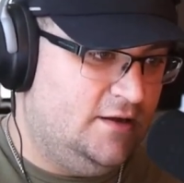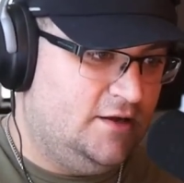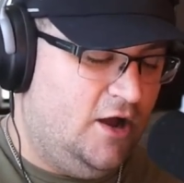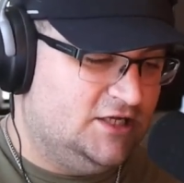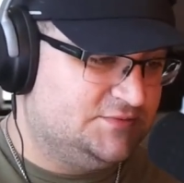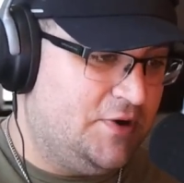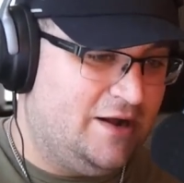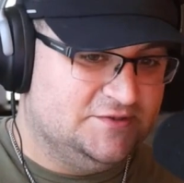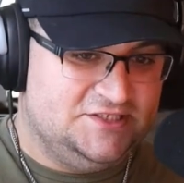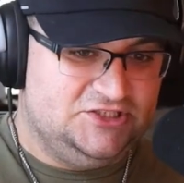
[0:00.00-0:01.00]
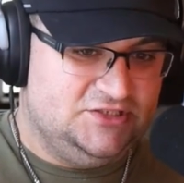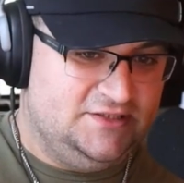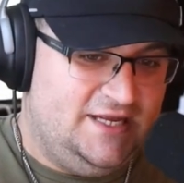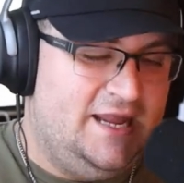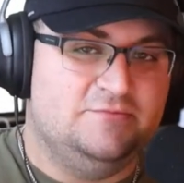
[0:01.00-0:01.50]
Cost per
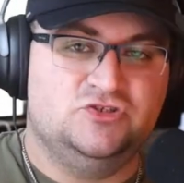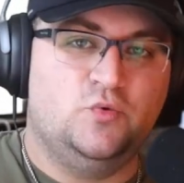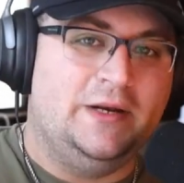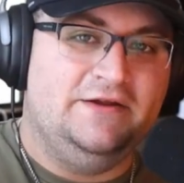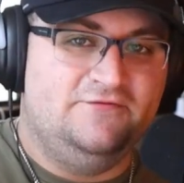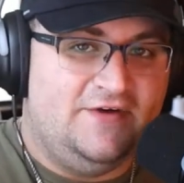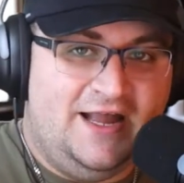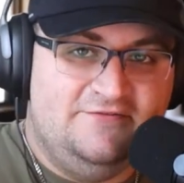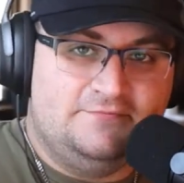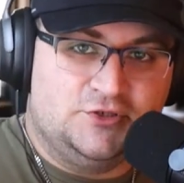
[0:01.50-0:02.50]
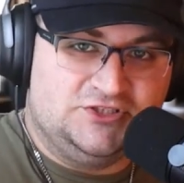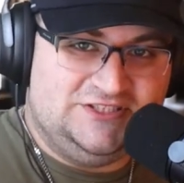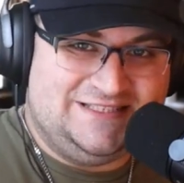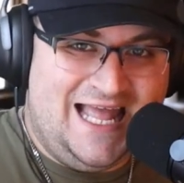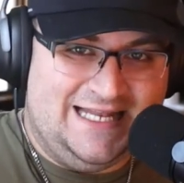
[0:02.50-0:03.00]
acquisition came to
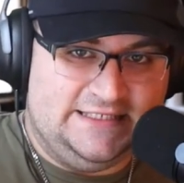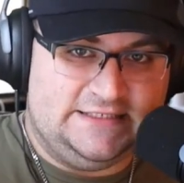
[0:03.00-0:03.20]
25%